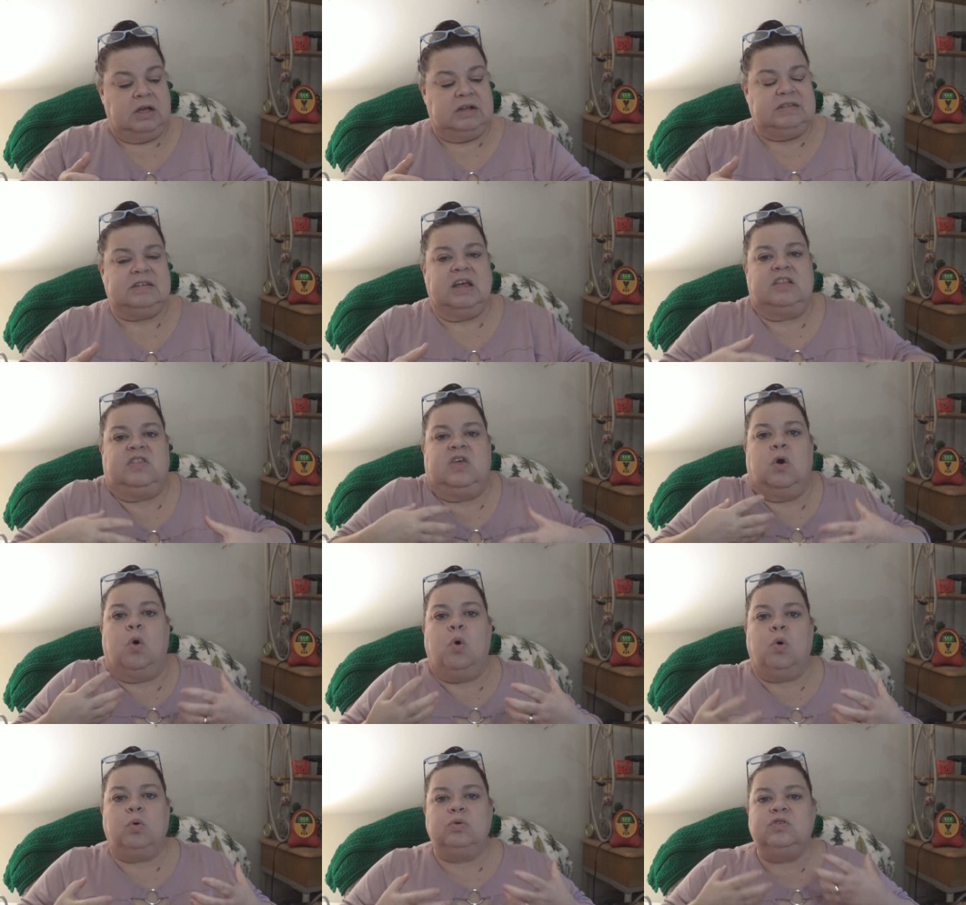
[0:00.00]
it's like the
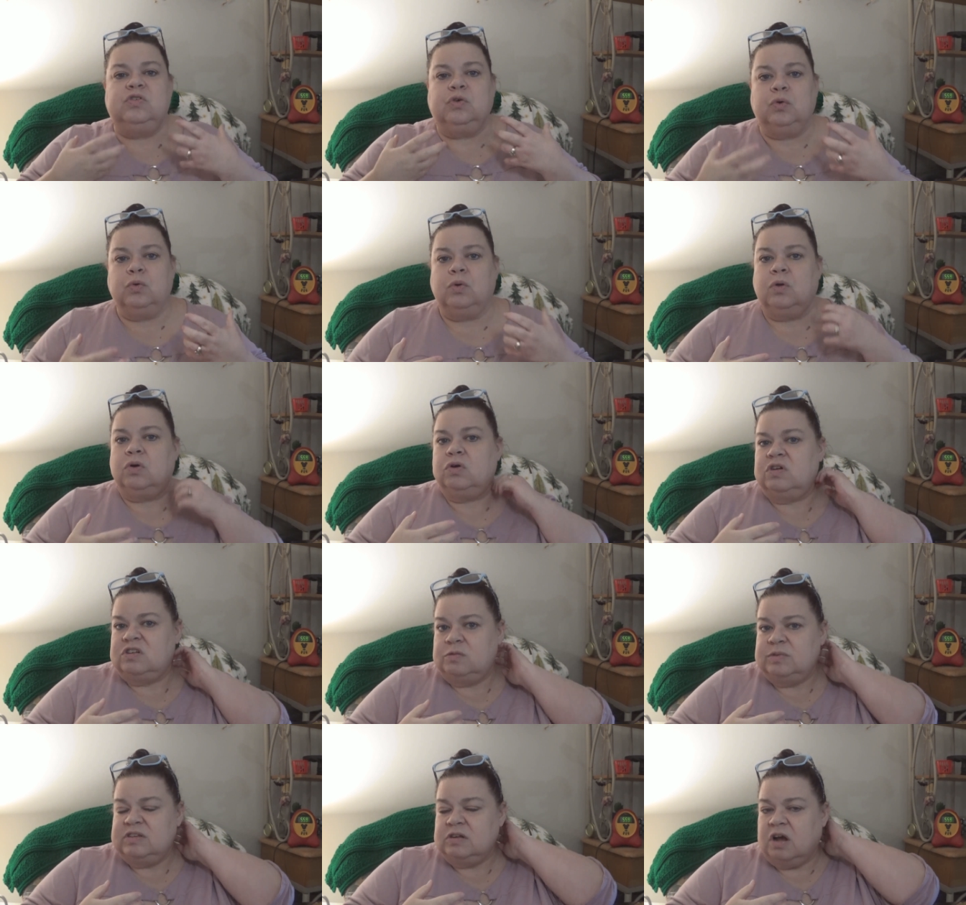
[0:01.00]
old school
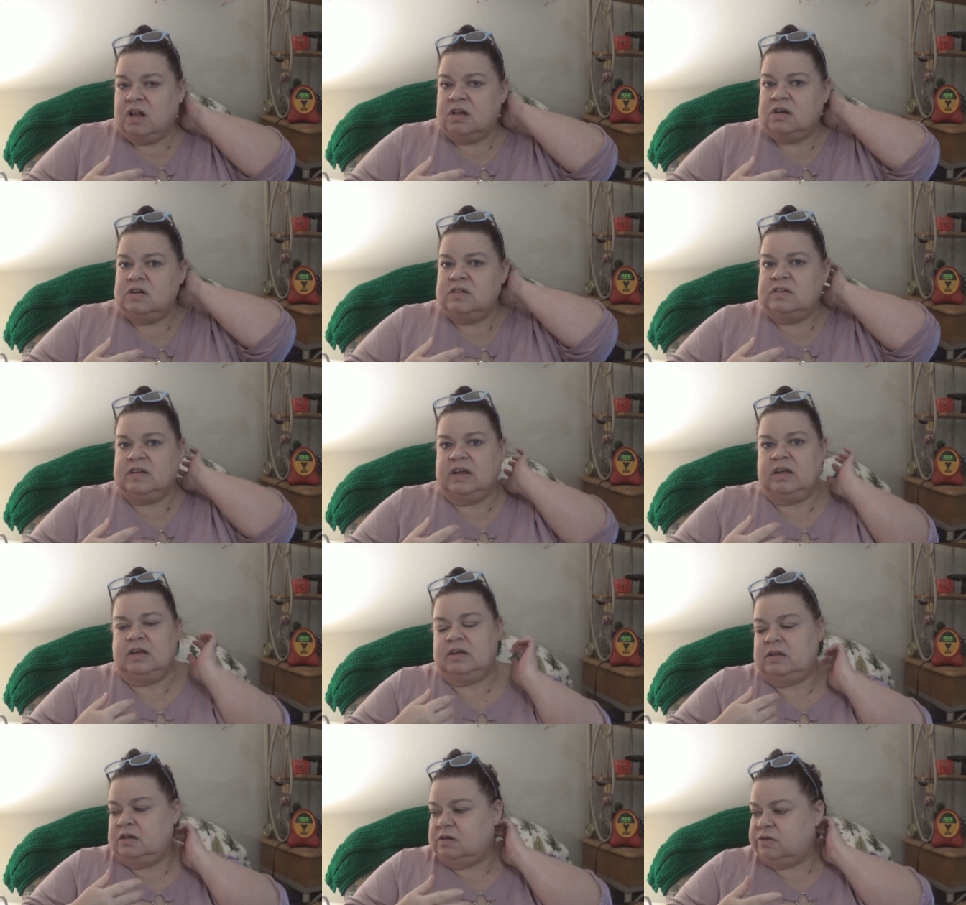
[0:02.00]
Christmas colors,
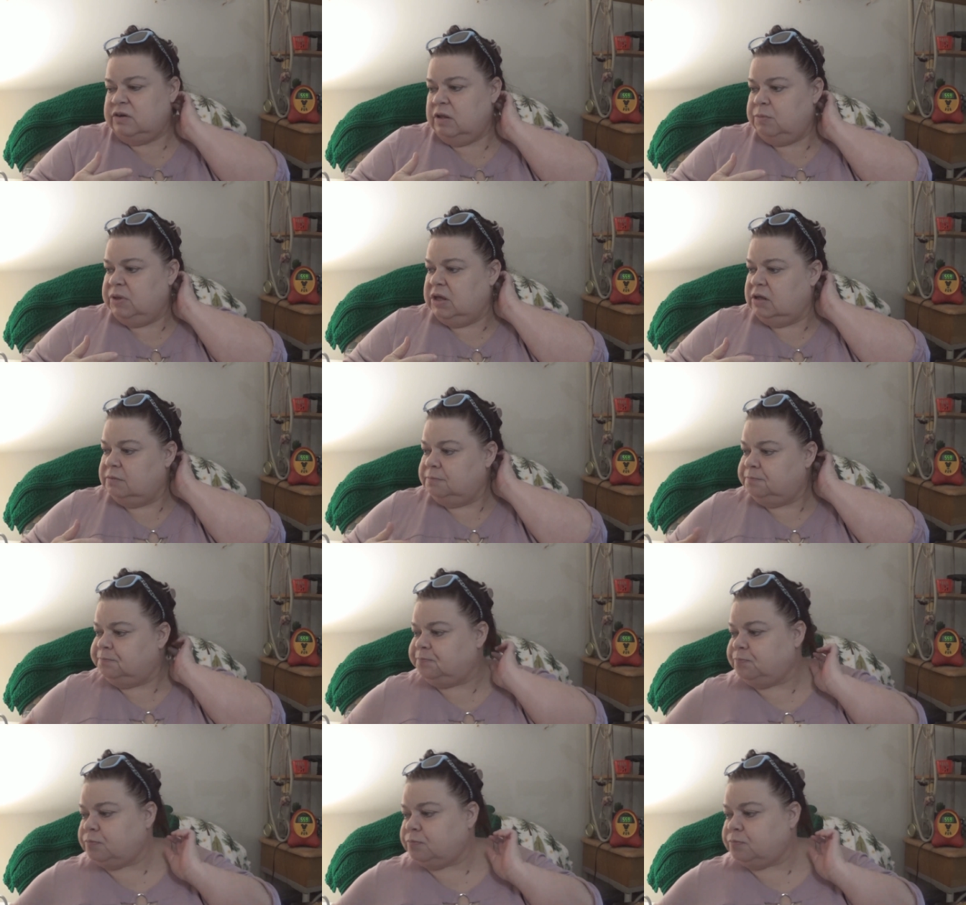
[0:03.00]
like, you know what I mean?